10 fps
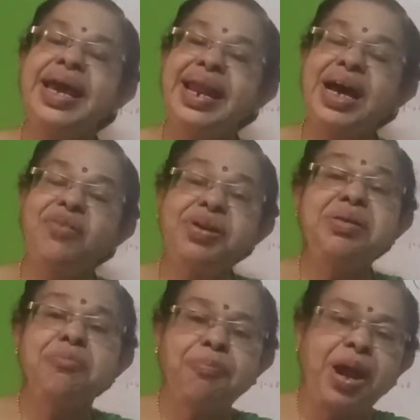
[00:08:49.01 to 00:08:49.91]

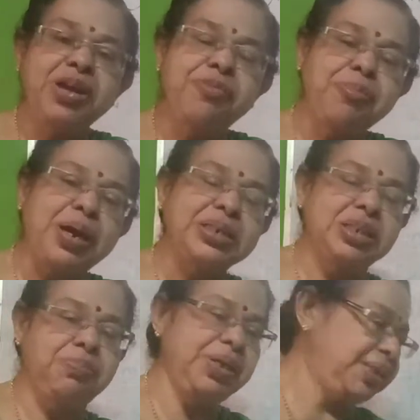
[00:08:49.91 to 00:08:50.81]
allowing private
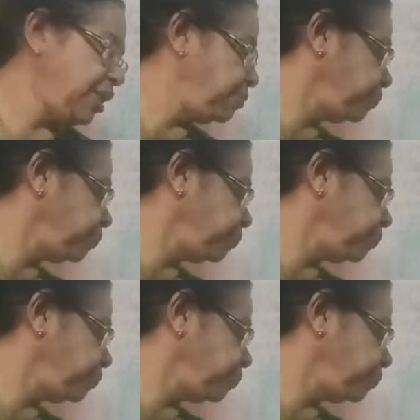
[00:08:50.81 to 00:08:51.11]
participation.